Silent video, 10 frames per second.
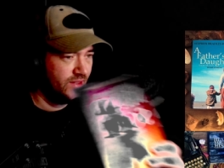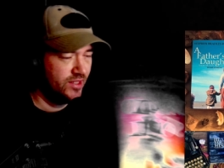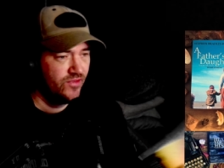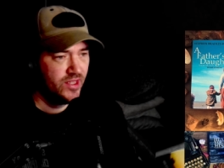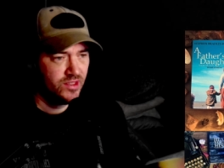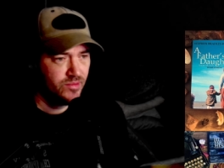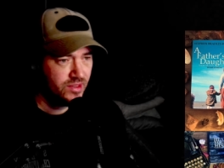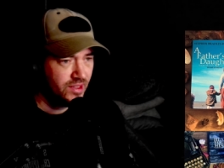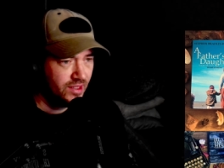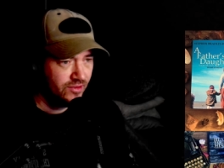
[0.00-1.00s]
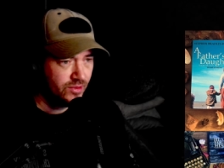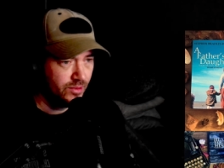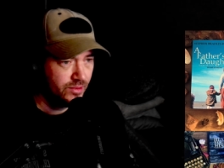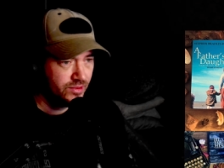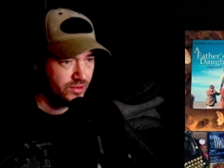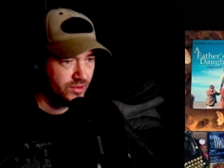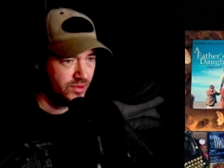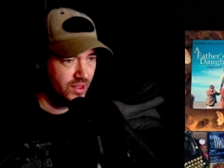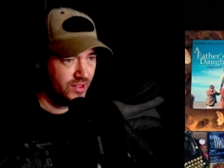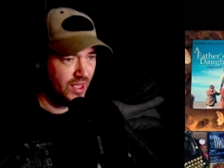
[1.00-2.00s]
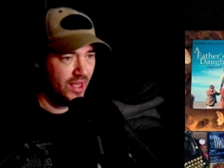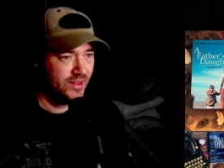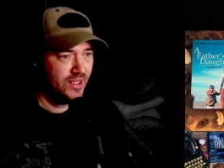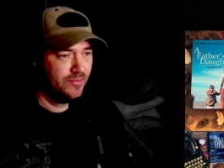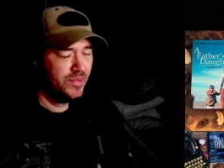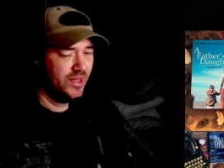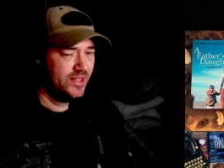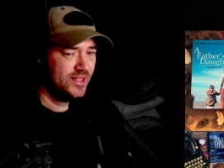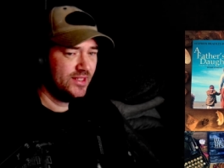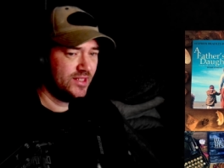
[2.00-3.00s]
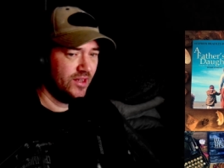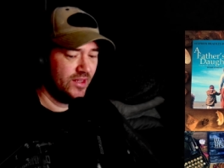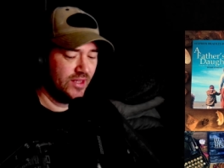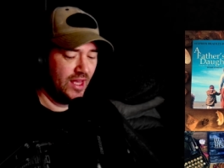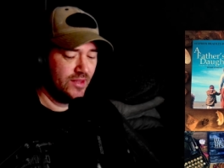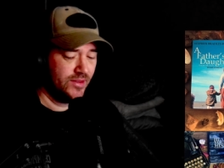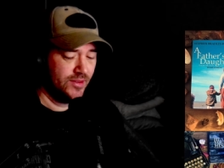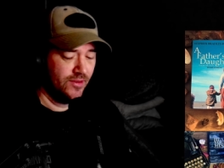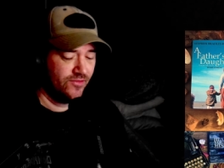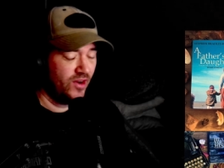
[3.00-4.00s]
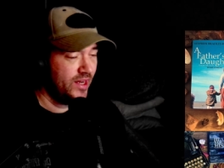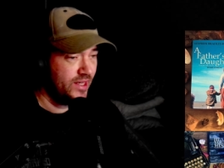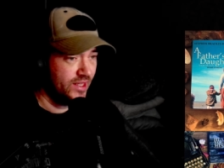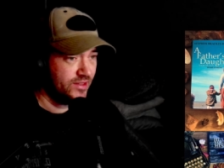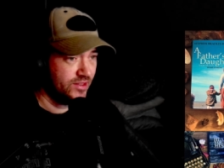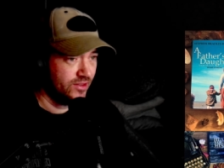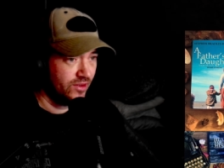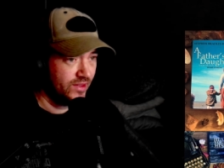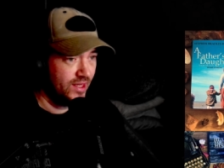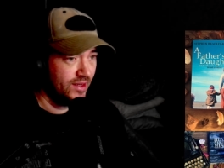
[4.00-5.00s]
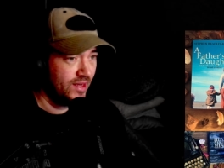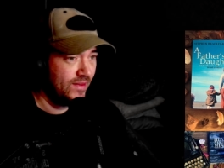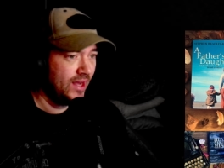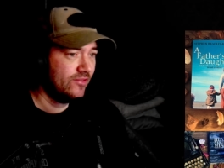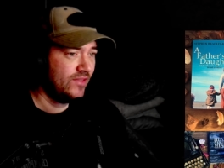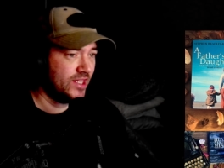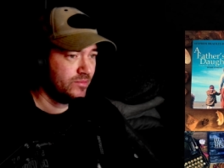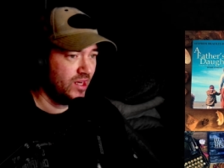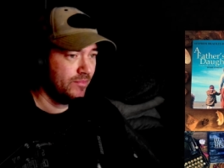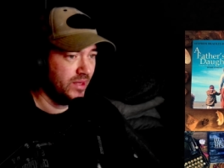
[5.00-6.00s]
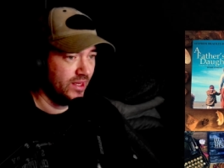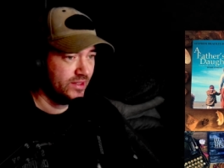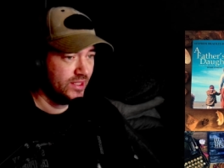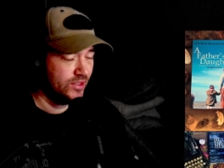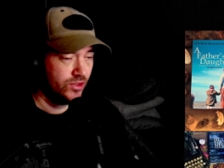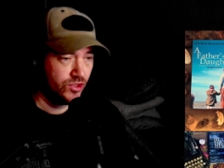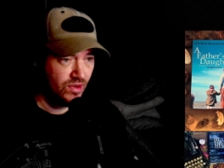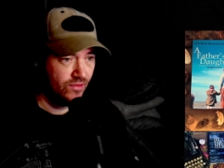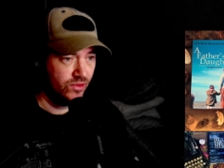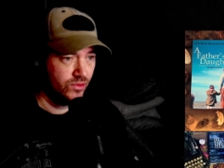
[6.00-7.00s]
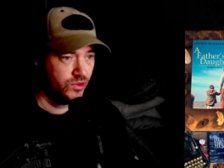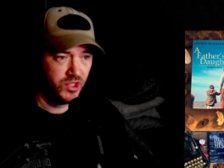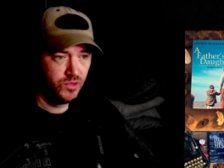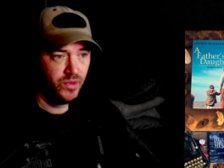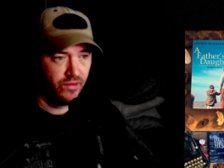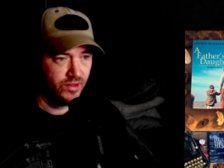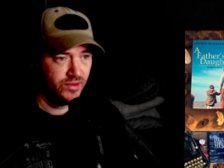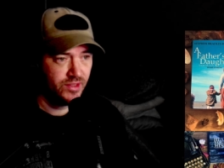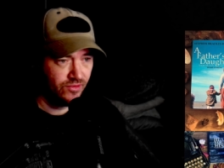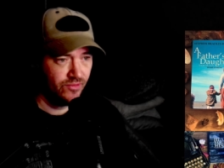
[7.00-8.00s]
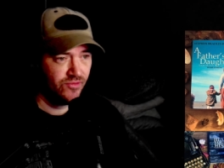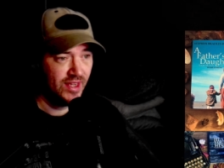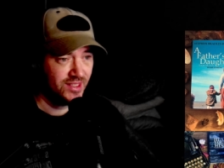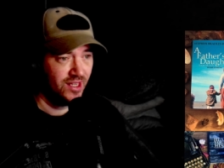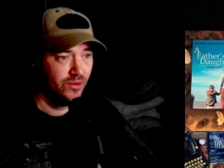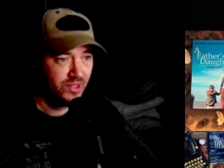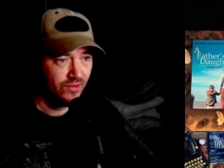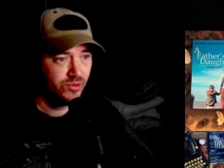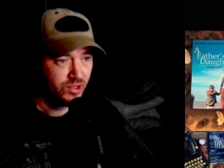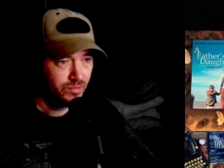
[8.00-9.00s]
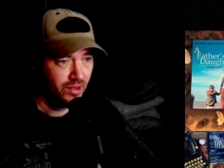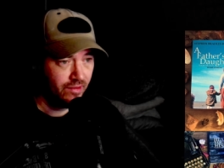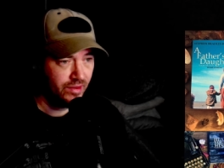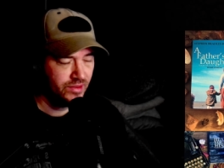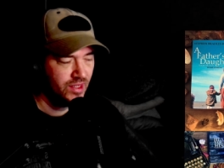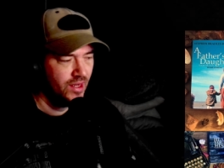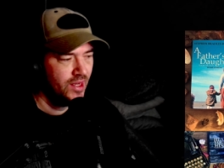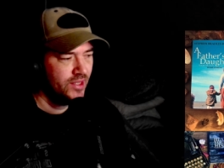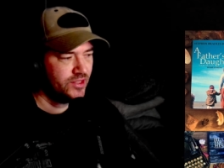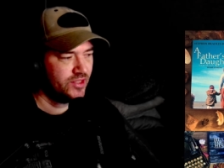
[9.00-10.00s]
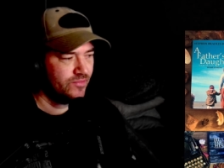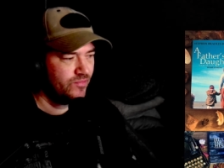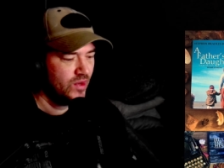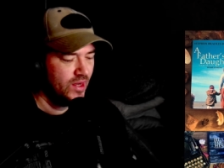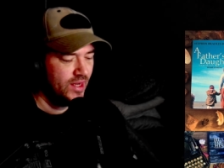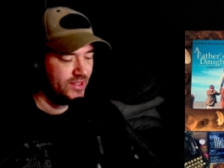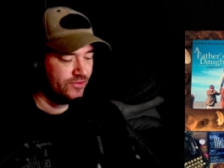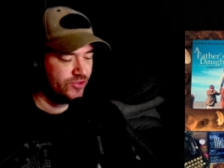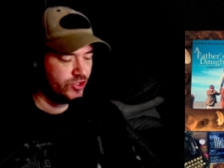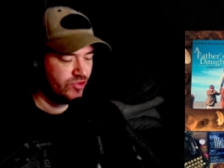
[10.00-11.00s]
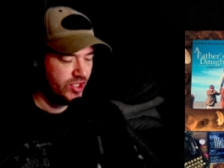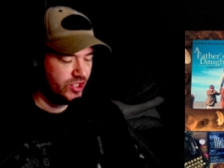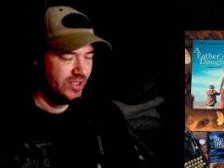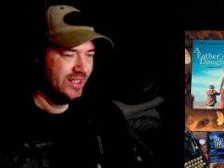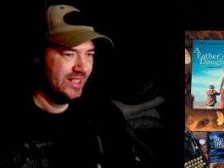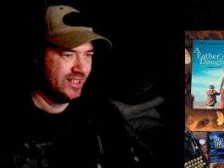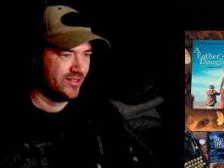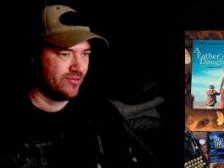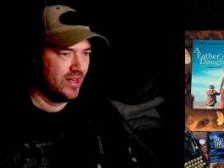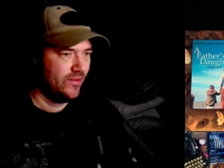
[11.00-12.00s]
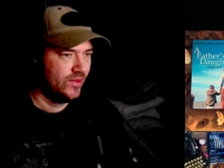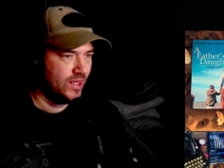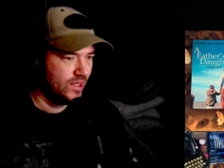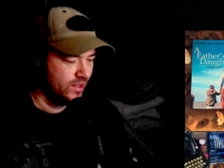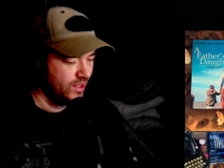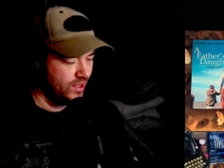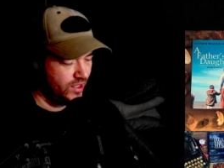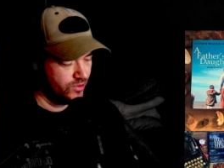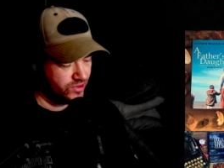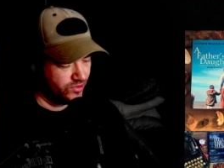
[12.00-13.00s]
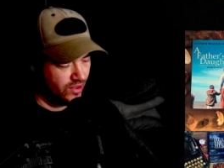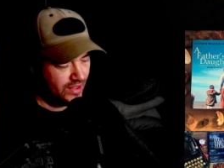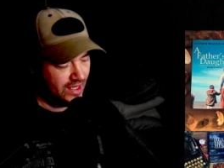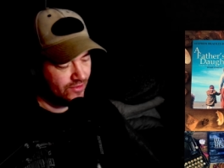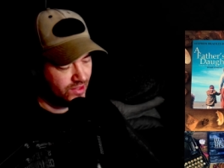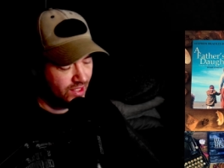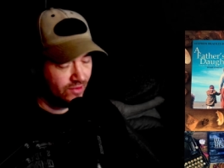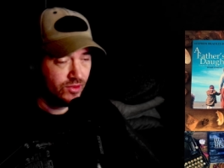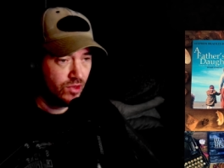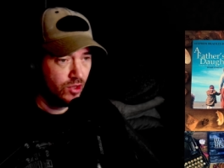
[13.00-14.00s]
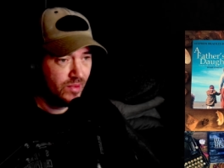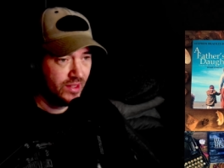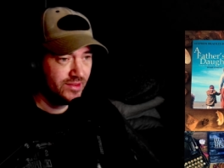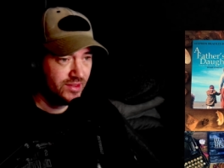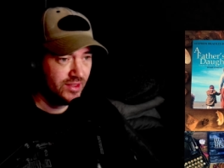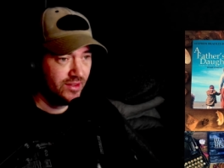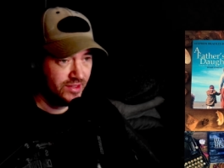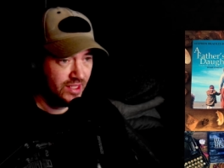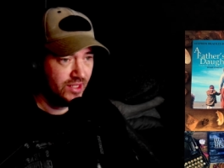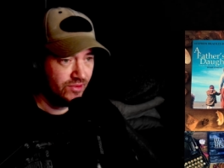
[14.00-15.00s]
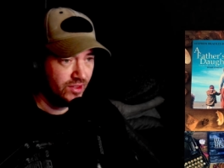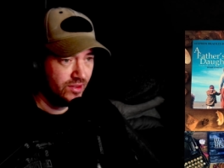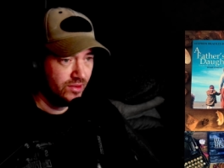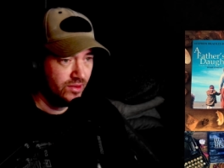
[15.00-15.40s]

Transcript: there's things missing, of course. The, the ability to, like, the finances are not there. And that affects my ability to travel, to experience different things that I would love to experience. So there's a, there's a frustration that lingers around that. I also don't have the love, the romance as either.